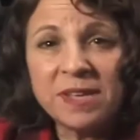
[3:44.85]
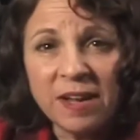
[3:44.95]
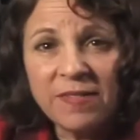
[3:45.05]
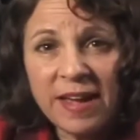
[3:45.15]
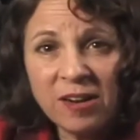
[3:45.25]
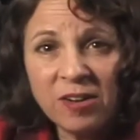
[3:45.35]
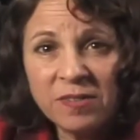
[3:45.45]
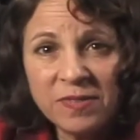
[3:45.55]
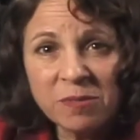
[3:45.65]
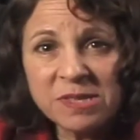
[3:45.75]
that I've had on a
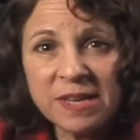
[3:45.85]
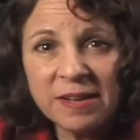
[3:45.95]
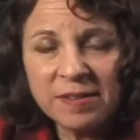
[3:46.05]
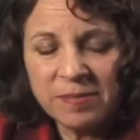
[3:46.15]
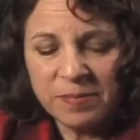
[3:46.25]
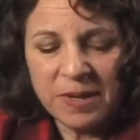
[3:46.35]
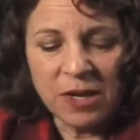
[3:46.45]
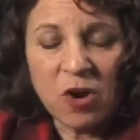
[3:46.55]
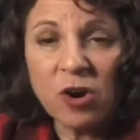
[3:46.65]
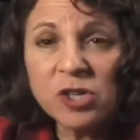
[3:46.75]
film set, being
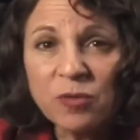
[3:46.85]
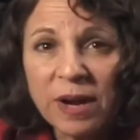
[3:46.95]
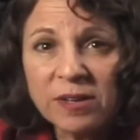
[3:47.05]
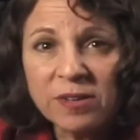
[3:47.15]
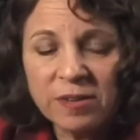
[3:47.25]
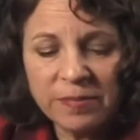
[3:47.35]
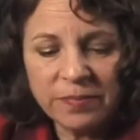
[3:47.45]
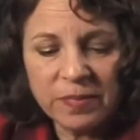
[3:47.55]
an art director,